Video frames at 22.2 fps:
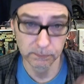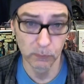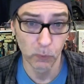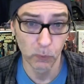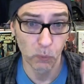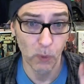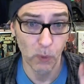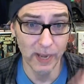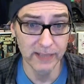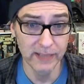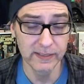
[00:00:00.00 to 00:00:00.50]

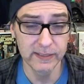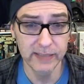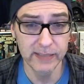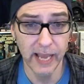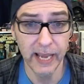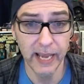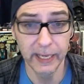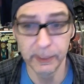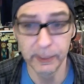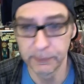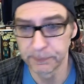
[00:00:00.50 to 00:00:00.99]

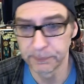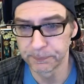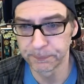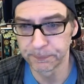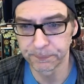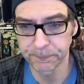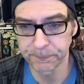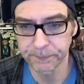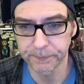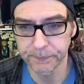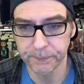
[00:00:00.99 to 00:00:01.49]
Wednesday
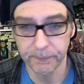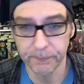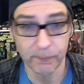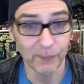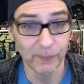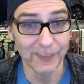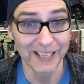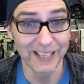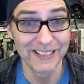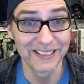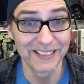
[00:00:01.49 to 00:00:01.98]

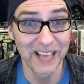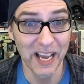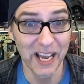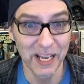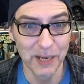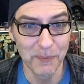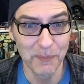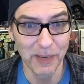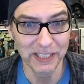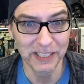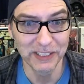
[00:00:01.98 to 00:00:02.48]
is
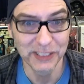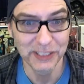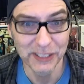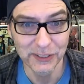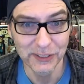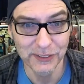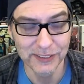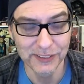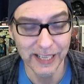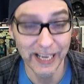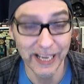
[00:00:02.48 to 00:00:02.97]
kind of my
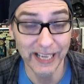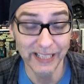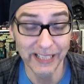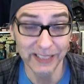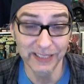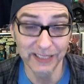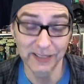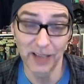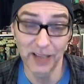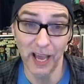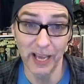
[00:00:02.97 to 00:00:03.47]
chill
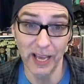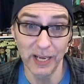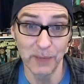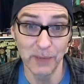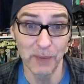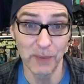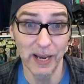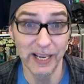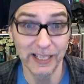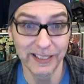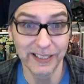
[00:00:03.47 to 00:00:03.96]
day, kind
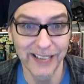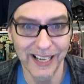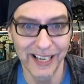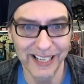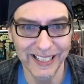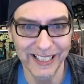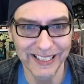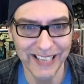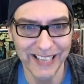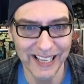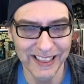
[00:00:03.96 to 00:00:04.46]

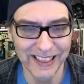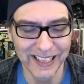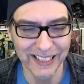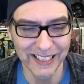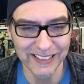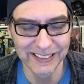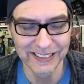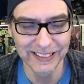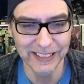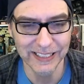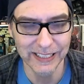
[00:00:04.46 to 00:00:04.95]
of get
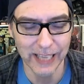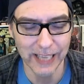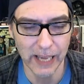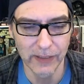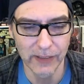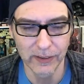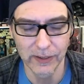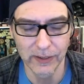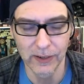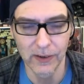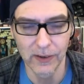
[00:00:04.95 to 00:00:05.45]
things
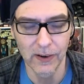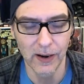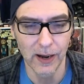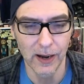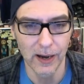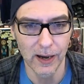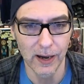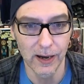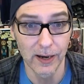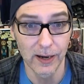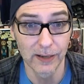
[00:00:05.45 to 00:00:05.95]
together,
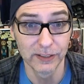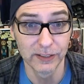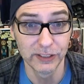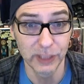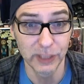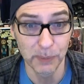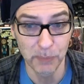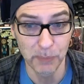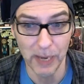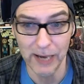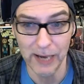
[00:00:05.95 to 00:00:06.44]

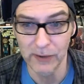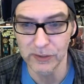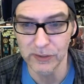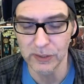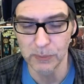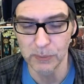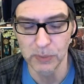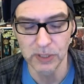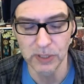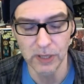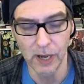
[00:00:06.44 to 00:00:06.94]
ship out
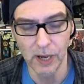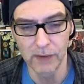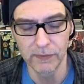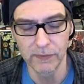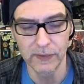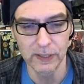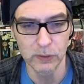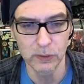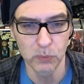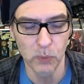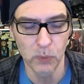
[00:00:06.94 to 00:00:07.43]
some stuff
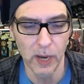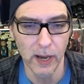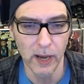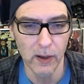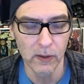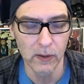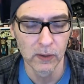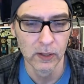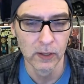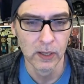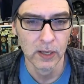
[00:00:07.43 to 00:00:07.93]
as
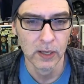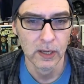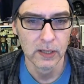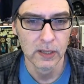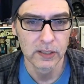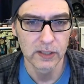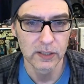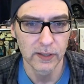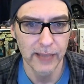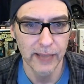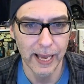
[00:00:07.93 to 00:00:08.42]
well.
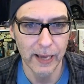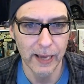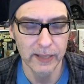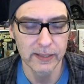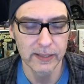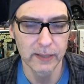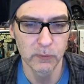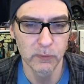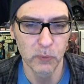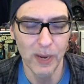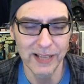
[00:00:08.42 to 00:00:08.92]
So that
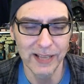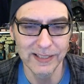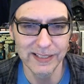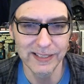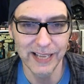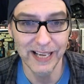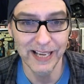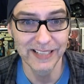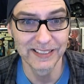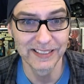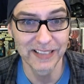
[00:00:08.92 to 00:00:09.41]

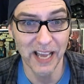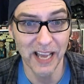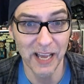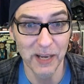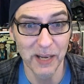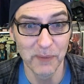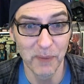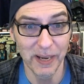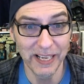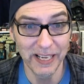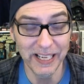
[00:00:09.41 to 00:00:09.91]
Wednesday is
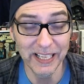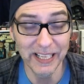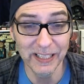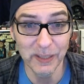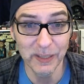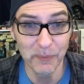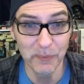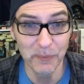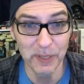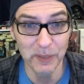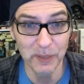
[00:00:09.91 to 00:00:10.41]
kind of my
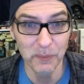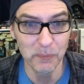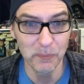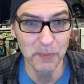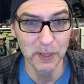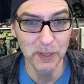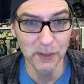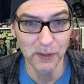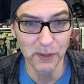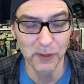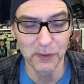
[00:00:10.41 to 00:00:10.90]
in the
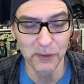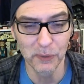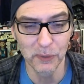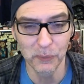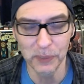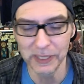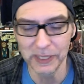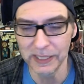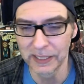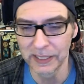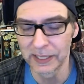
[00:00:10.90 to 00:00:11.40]
middle of the
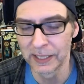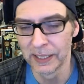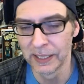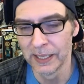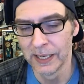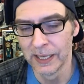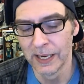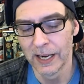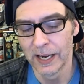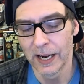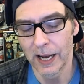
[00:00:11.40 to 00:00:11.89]
week.
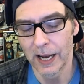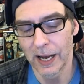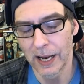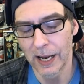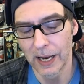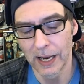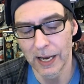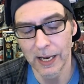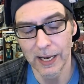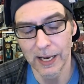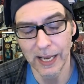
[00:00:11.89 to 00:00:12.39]

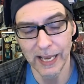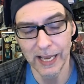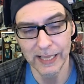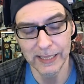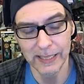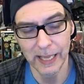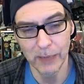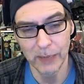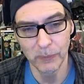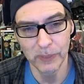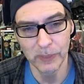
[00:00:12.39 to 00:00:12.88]

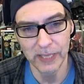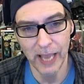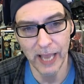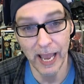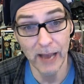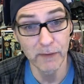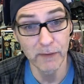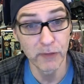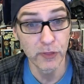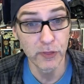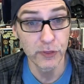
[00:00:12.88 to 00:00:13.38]
And then we have